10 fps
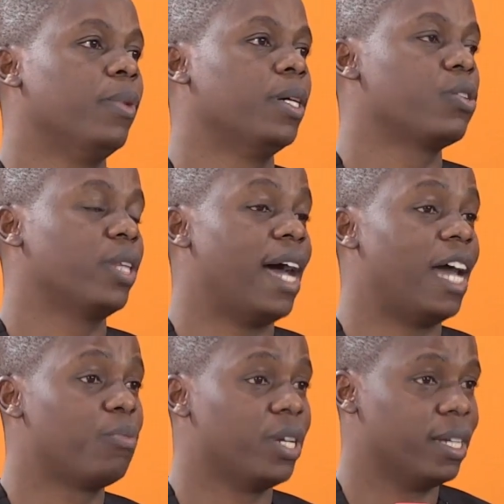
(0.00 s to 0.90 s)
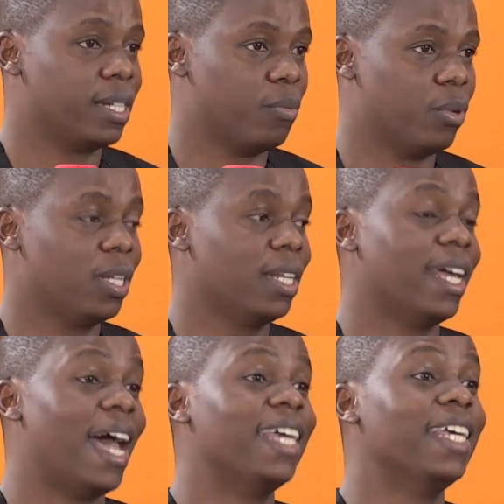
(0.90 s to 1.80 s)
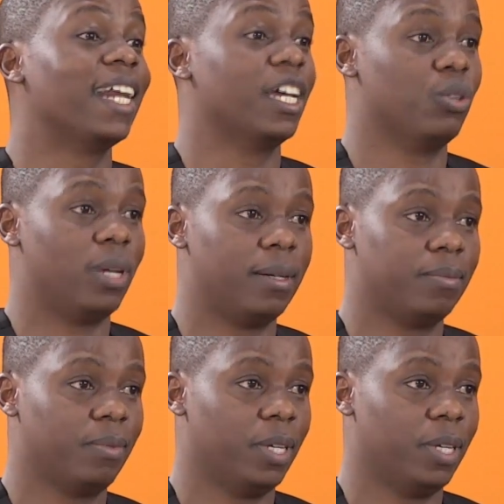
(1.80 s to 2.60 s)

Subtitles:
So they're unpredictable. They are irregular.